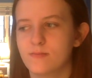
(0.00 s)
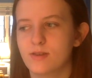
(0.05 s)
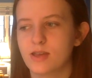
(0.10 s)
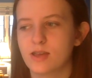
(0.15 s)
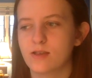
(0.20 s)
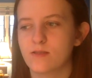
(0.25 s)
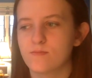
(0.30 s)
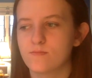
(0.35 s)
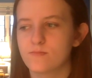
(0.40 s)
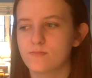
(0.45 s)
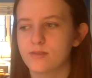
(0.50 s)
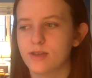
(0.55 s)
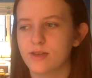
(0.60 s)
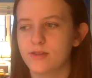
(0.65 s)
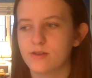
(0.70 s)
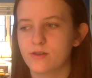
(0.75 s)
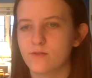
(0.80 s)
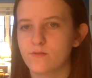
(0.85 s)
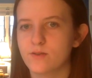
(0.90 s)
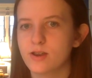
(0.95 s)
me
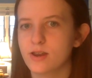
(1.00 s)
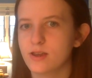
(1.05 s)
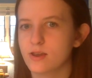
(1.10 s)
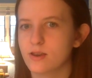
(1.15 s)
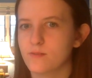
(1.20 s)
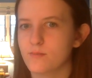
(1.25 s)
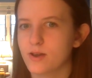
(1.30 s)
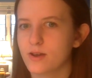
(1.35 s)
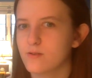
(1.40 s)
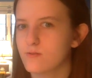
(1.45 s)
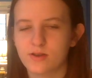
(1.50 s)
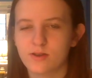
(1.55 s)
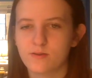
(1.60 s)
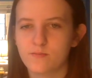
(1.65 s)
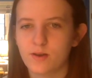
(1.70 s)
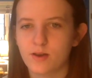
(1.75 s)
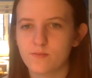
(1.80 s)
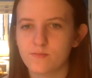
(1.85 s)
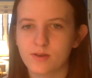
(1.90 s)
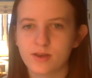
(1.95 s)
that they're reading about.
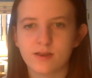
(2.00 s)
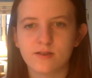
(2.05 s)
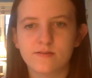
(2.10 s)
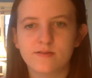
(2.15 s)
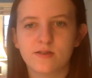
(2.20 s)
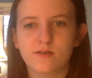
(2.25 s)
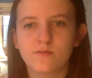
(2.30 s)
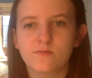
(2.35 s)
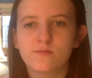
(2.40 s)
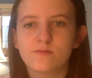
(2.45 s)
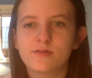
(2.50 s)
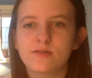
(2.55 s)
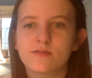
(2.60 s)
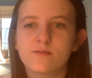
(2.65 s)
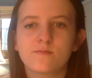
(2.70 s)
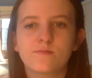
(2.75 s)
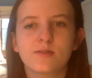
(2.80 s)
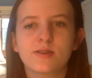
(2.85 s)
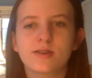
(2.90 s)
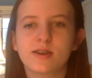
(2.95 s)
So it would be
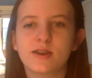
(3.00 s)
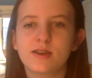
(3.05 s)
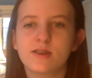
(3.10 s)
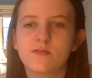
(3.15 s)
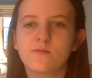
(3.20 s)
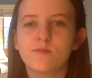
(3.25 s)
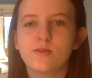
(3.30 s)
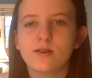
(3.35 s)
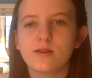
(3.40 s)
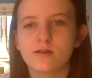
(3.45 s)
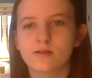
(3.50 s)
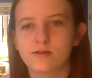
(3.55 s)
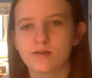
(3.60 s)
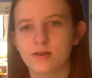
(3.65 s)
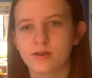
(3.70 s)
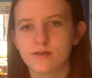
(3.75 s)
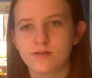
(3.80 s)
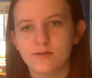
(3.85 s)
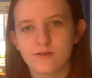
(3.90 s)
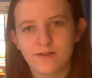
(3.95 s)
kind of weird.
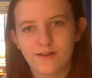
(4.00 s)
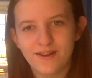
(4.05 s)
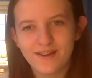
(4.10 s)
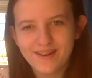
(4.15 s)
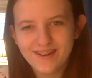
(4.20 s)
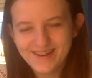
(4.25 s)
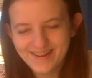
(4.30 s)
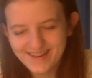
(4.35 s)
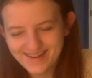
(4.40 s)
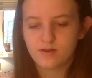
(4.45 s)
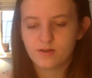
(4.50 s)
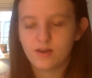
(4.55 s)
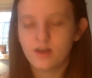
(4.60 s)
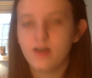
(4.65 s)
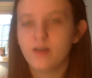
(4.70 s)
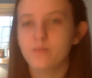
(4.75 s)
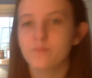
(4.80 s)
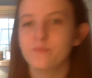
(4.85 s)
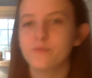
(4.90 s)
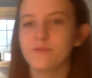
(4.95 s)

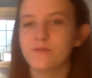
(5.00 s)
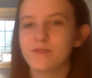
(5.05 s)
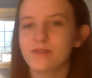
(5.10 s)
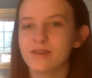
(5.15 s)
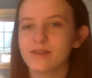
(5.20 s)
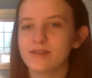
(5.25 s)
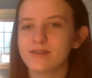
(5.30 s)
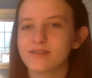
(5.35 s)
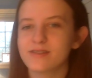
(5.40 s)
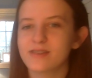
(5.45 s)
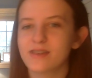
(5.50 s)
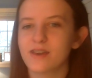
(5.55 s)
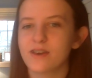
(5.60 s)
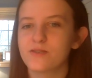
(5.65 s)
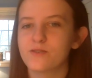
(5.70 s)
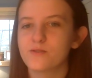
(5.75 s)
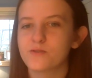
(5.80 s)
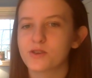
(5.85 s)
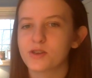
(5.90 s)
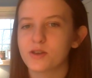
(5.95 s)
Moving on to
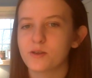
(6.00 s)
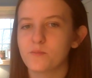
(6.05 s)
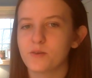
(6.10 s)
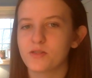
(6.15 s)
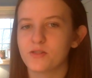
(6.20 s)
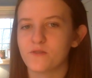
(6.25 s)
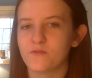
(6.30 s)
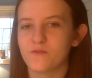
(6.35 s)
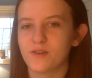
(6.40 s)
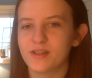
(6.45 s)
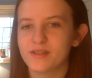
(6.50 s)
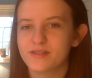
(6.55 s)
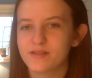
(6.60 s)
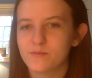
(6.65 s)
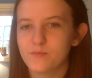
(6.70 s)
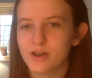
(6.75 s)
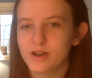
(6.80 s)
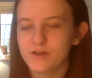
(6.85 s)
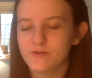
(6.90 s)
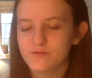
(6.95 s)
the other thing I'm on the
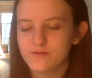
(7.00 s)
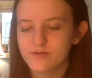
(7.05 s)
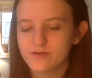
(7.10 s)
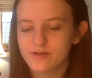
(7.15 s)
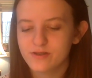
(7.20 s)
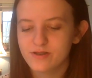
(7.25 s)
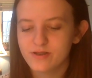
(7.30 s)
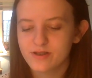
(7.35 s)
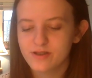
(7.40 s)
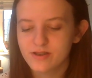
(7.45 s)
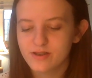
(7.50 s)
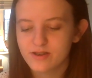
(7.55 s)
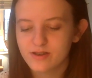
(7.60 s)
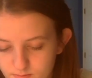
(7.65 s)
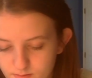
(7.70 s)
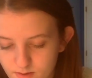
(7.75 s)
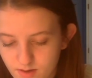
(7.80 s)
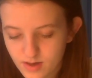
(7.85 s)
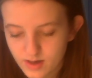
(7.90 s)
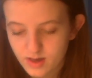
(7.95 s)
fence about.
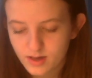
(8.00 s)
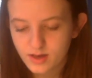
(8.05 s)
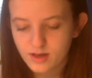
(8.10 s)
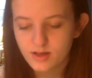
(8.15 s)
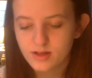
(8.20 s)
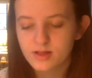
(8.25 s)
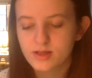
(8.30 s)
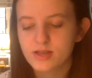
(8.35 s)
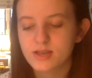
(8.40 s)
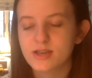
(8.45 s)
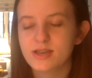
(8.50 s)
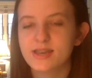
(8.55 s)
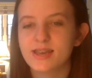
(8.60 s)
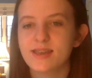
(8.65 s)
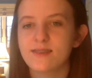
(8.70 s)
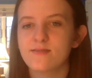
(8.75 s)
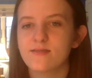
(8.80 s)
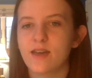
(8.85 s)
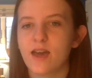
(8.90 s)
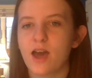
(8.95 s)

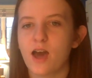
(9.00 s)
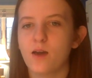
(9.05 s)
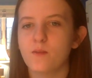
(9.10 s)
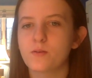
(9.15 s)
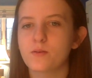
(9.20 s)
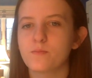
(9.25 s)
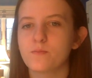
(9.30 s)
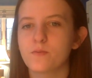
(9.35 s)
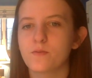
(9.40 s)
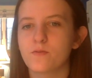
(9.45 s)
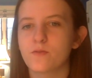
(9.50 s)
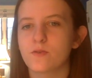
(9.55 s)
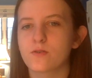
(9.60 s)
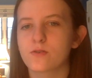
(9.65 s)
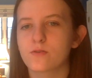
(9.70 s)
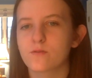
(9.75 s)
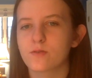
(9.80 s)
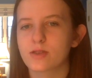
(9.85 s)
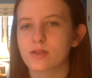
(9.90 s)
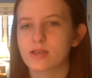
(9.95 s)
Leaking the album before the
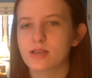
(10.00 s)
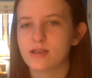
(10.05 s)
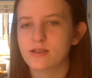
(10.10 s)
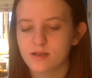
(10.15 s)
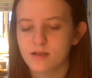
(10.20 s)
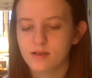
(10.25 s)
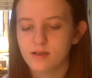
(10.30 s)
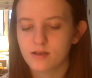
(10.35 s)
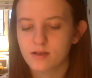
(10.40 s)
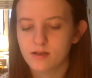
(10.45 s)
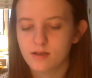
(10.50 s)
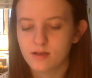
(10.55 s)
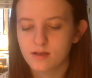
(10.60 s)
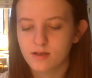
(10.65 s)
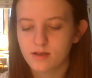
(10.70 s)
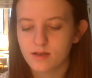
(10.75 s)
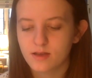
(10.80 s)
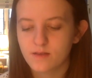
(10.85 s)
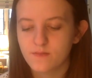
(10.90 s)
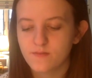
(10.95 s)
release.
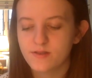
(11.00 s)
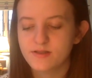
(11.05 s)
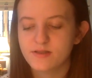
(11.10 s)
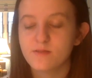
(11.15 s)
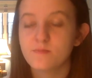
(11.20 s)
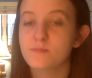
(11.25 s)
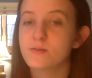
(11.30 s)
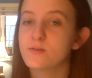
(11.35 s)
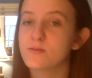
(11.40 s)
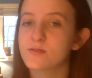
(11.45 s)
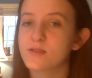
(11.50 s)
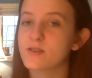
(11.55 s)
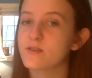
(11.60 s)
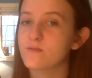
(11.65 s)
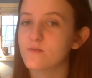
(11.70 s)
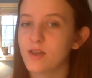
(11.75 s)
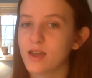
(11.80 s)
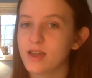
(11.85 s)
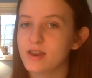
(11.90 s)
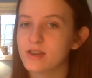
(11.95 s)
If it's a
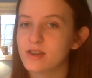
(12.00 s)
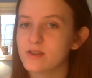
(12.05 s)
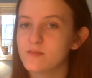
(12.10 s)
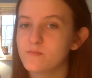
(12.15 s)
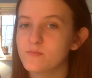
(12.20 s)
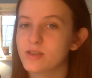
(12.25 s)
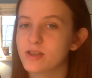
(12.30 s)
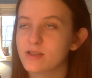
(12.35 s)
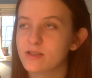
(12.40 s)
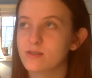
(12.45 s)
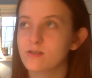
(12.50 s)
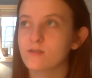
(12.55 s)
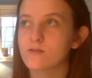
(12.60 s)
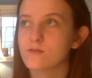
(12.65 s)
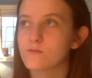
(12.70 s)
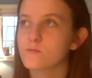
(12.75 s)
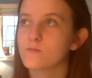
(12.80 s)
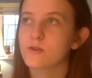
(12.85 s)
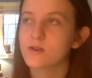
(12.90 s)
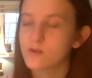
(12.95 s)
music fandom,
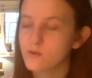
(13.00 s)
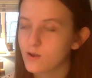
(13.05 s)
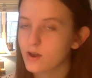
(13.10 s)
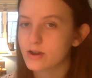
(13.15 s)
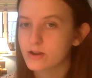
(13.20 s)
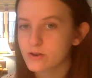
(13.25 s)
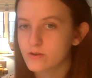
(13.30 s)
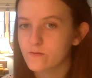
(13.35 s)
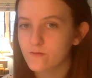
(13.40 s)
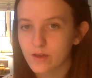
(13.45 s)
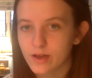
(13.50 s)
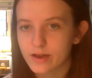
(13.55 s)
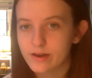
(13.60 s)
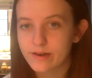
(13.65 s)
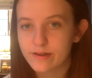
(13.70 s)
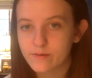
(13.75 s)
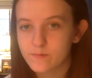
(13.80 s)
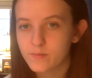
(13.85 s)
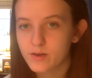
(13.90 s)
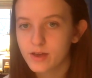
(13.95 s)
like the One
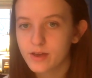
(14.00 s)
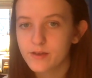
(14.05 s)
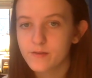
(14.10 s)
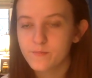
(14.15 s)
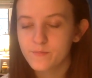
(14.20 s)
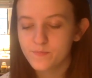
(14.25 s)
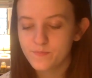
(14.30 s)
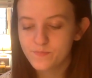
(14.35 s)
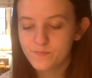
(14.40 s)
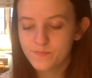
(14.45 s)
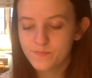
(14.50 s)
Direction fandom,